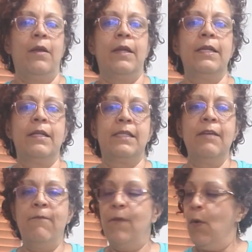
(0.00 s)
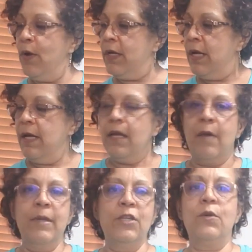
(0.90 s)
you're going to sit forward,
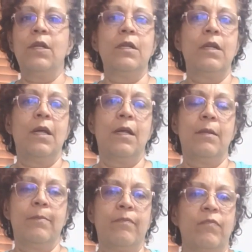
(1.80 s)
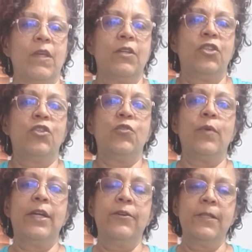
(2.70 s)
come into a
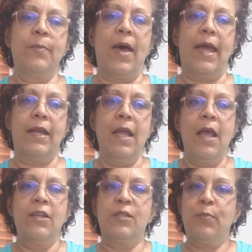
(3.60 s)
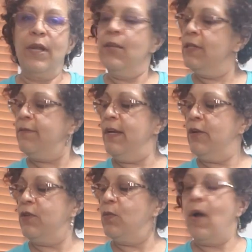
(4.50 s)
straighter spine, spread those
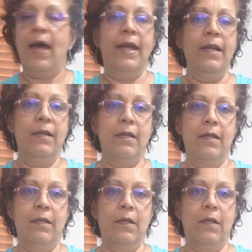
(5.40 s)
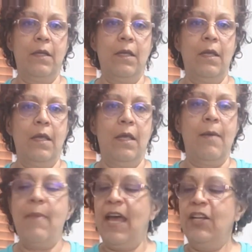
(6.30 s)
fingers wide,
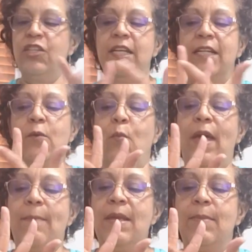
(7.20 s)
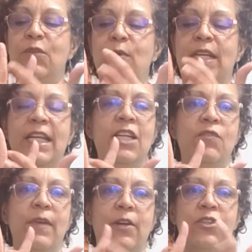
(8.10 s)
imagining the webbing between each
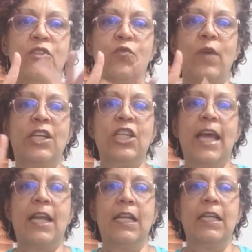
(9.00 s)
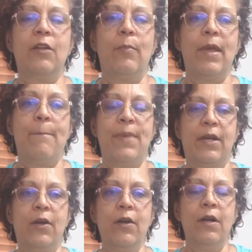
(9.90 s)
finger stretching out a little bit
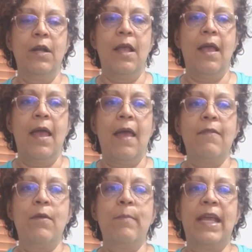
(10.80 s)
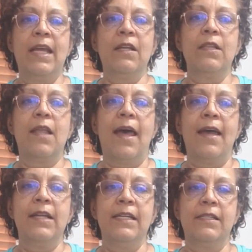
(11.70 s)
bigger, and then making a
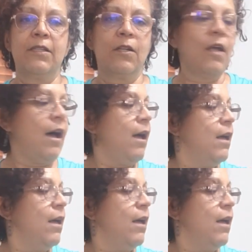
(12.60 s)
lion's claw.